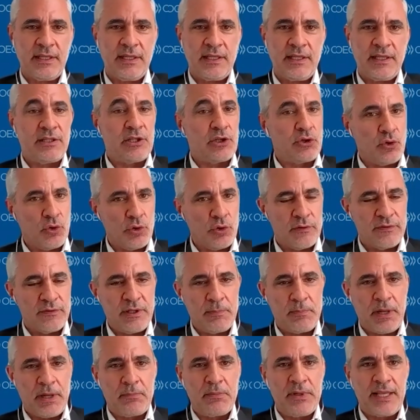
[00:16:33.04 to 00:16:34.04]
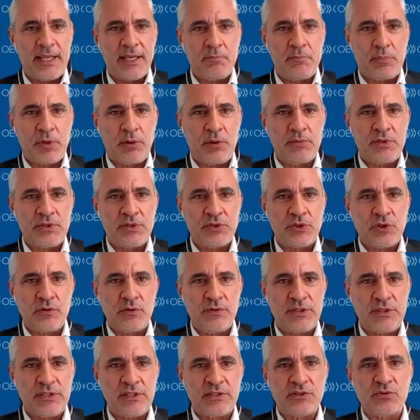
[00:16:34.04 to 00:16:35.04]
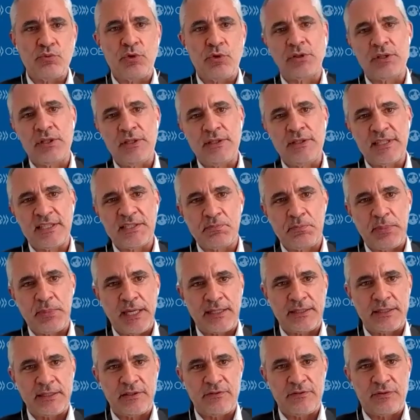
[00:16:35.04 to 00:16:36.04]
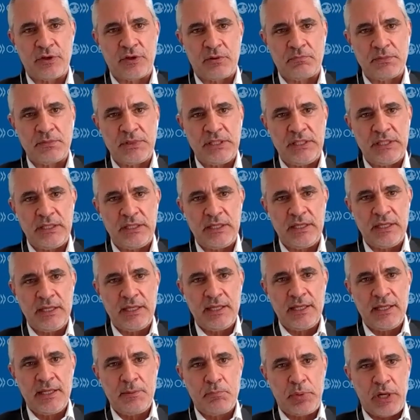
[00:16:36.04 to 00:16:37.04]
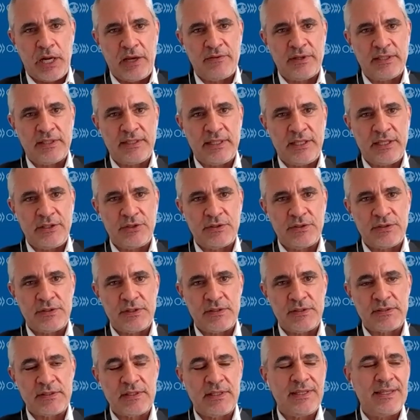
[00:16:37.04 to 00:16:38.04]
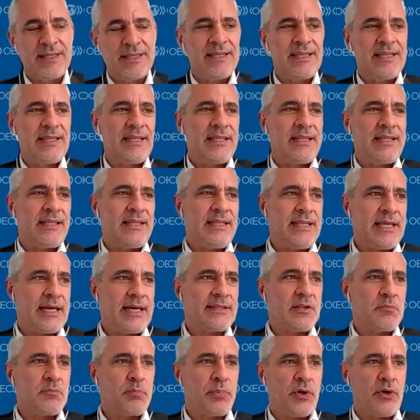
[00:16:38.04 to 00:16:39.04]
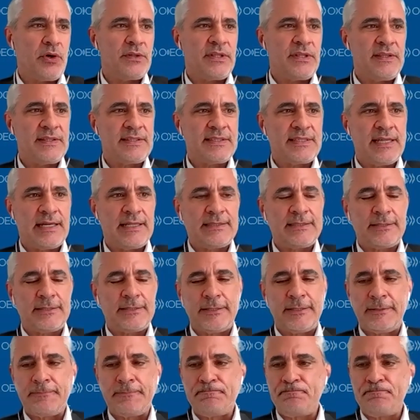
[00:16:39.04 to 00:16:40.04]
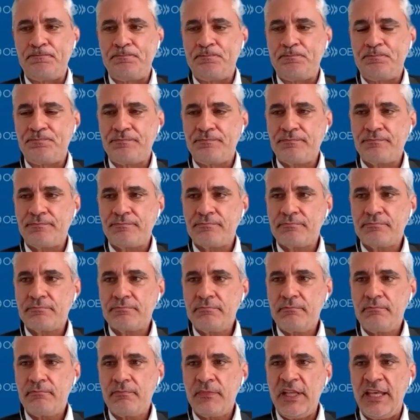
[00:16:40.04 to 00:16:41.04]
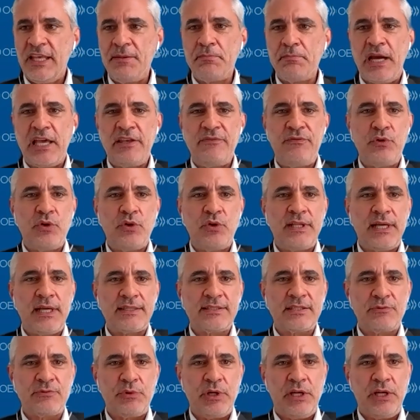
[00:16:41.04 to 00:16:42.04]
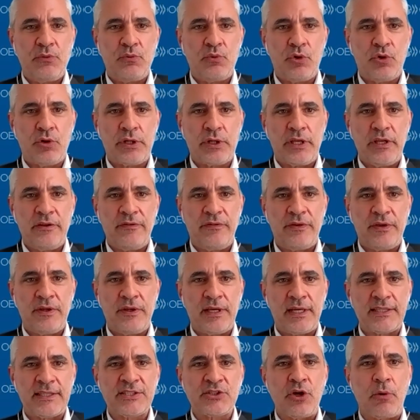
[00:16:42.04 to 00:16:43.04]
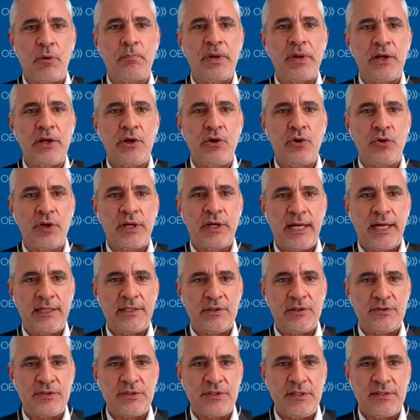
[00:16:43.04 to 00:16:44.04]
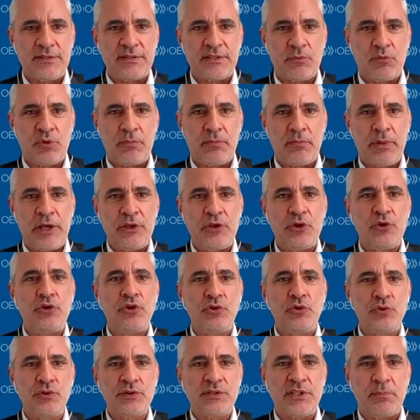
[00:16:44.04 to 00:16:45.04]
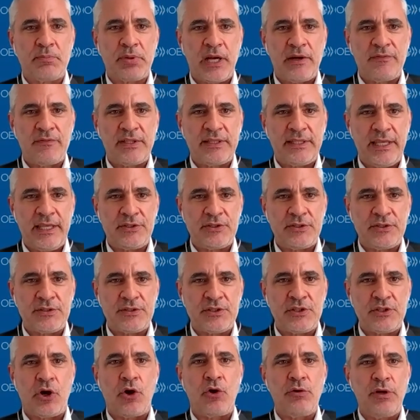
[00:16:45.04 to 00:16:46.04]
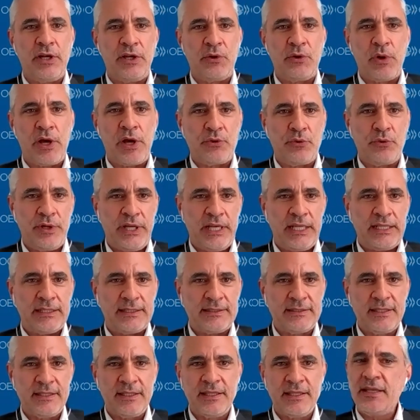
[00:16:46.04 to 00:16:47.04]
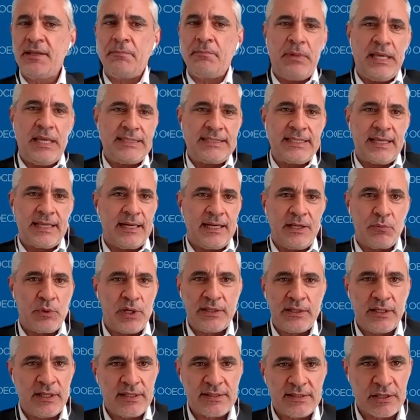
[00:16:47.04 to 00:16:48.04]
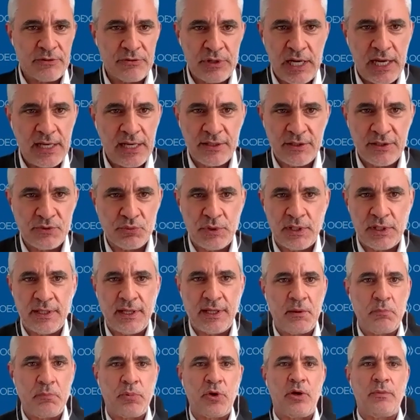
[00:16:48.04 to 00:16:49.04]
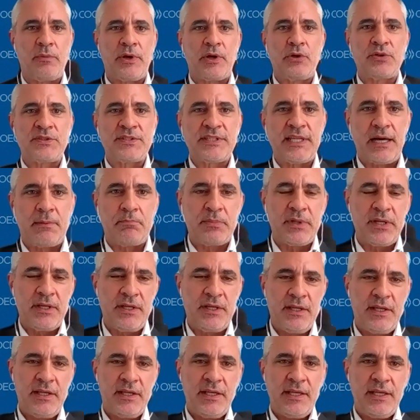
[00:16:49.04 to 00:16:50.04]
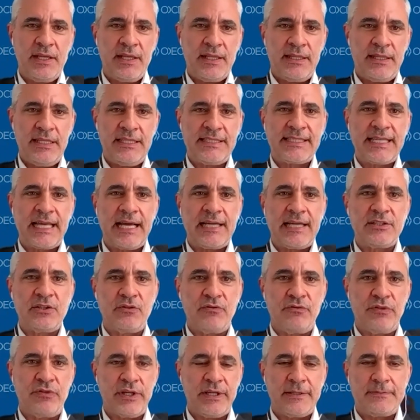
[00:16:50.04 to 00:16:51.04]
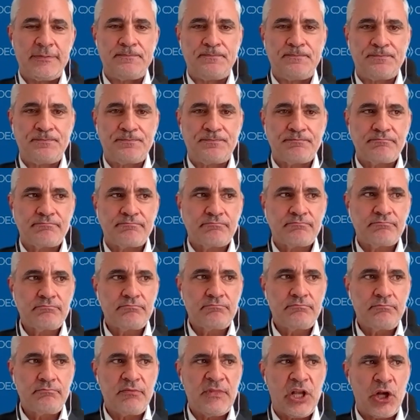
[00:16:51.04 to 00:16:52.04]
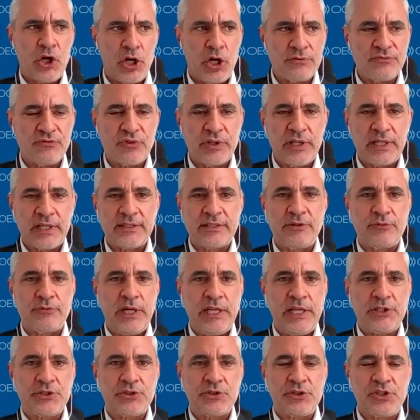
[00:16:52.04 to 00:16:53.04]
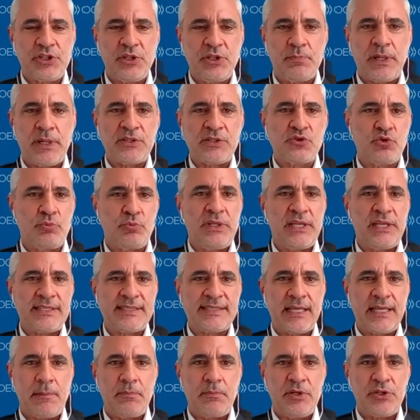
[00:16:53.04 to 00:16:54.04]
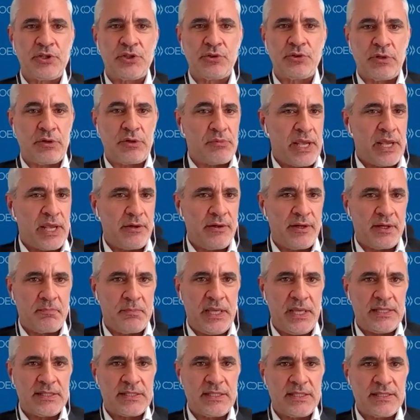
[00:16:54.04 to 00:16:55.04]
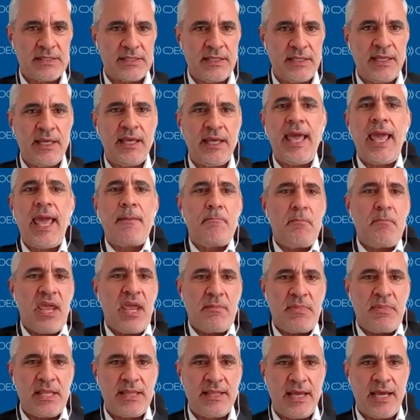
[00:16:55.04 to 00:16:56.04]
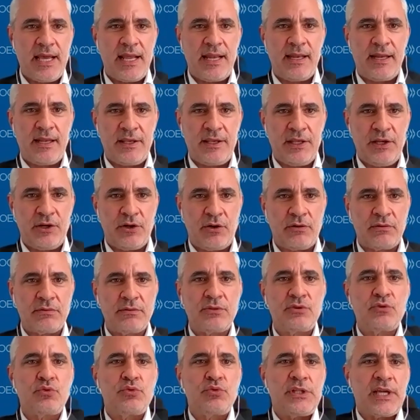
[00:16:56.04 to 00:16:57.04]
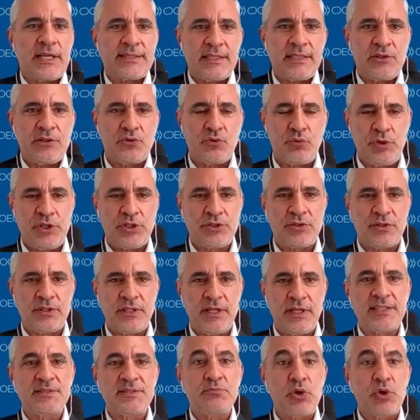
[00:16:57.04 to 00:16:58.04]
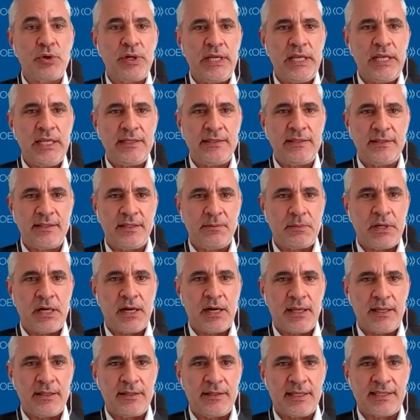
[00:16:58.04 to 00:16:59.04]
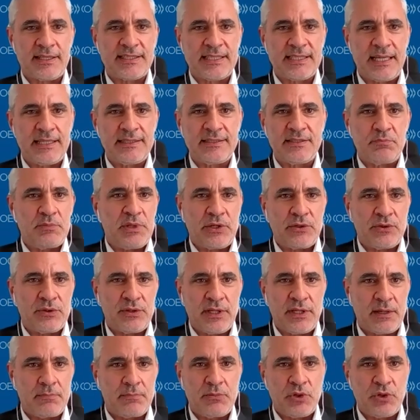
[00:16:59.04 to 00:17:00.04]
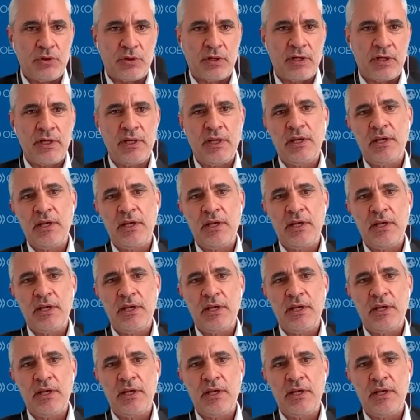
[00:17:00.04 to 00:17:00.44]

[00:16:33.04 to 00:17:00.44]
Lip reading: the role of the public employment services, what is expected from the private agencies. The other point is that, in my view, it doesn't really work if a stop and go kind of system whereby you use the private agency only when you need it, basically when there is a crisis, when unemployment goes up. This kind of contract and relationship has to be established on a regular basis. And maybe then, to the extent to which there is more need, the market extends because there are more